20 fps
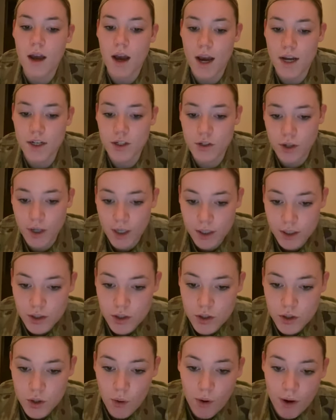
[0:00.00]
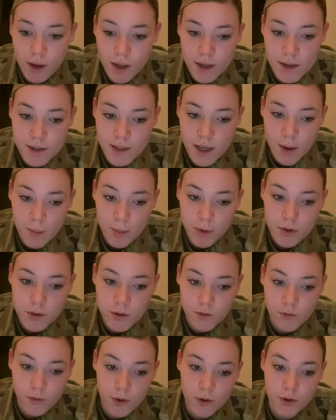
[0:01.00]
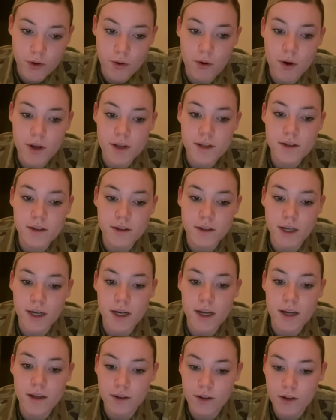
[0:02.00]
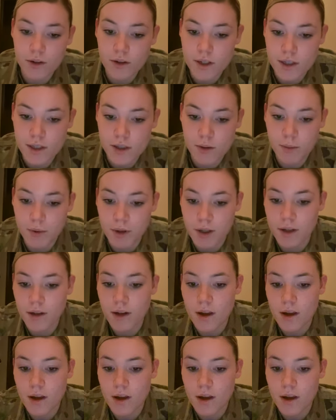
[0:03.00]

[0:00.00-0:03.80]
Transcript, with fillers: I trained in showing examples for noise, light, and litter discipline,